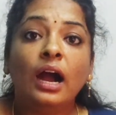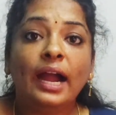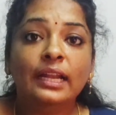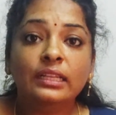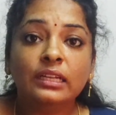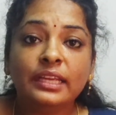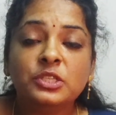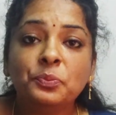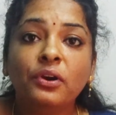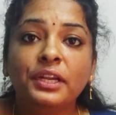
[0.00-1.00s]
And the
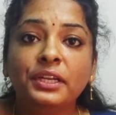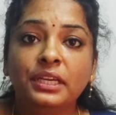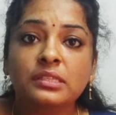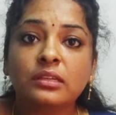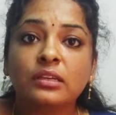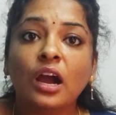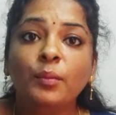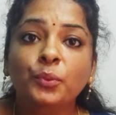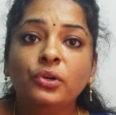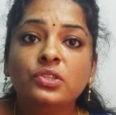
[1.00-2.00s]
next point is
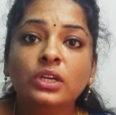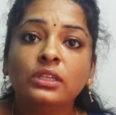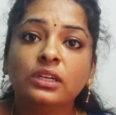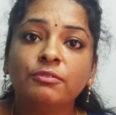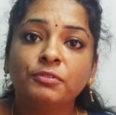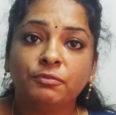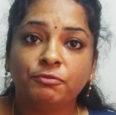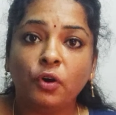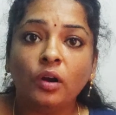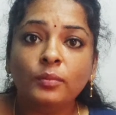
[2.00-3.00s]
compounds are
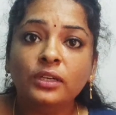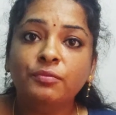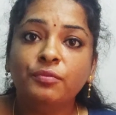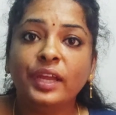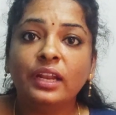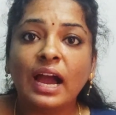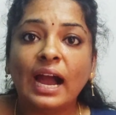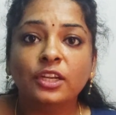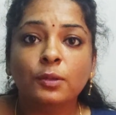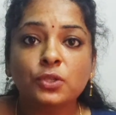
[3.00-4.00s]
formed when
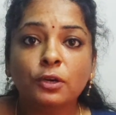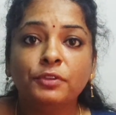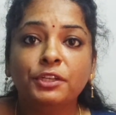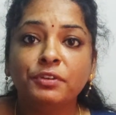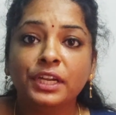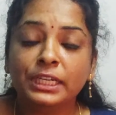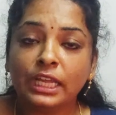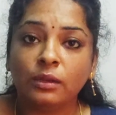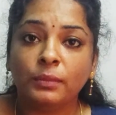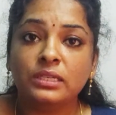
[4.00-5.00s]
atoms of different
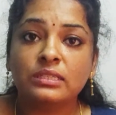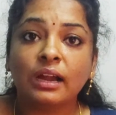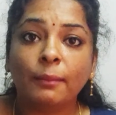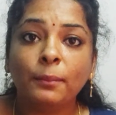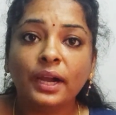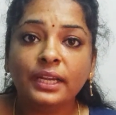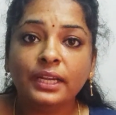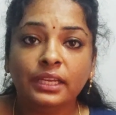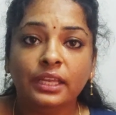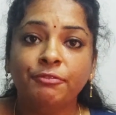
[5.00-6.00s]
elements combine
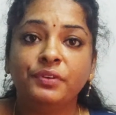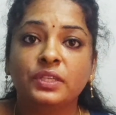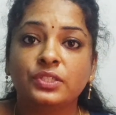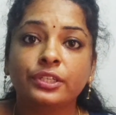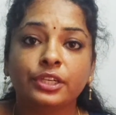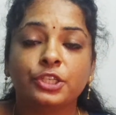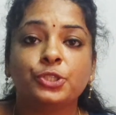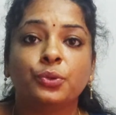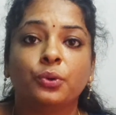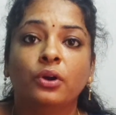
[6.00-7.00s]
in a fixed
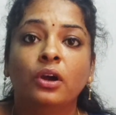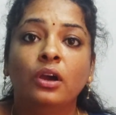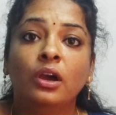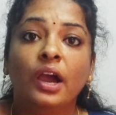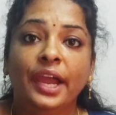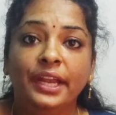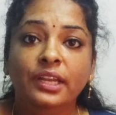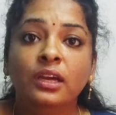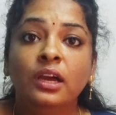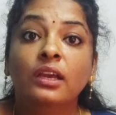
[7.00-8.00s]
ratio, and
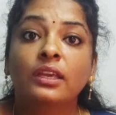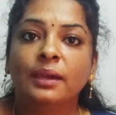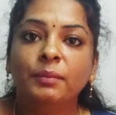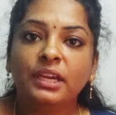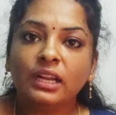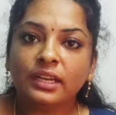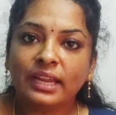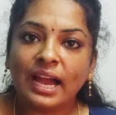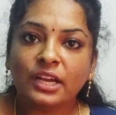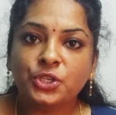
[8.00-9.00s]
chemical
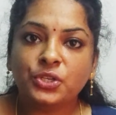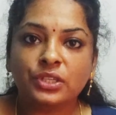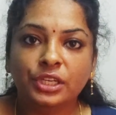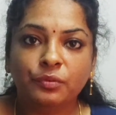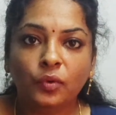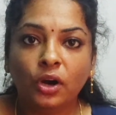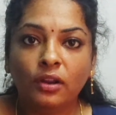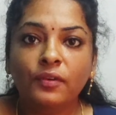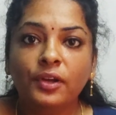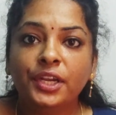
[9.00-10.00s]
reactions
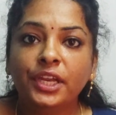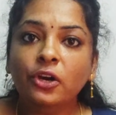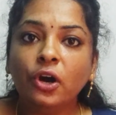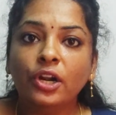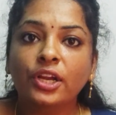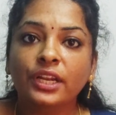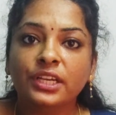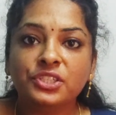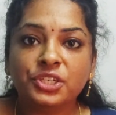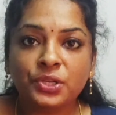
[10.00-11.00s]
involve
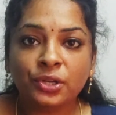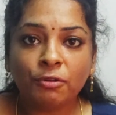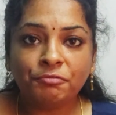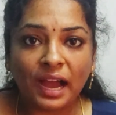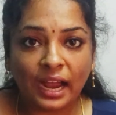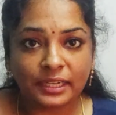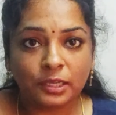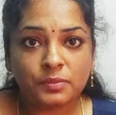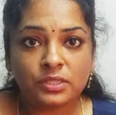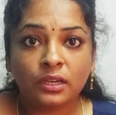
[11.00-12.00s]
reorganization of
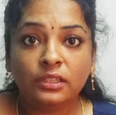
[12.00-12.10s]
atoms.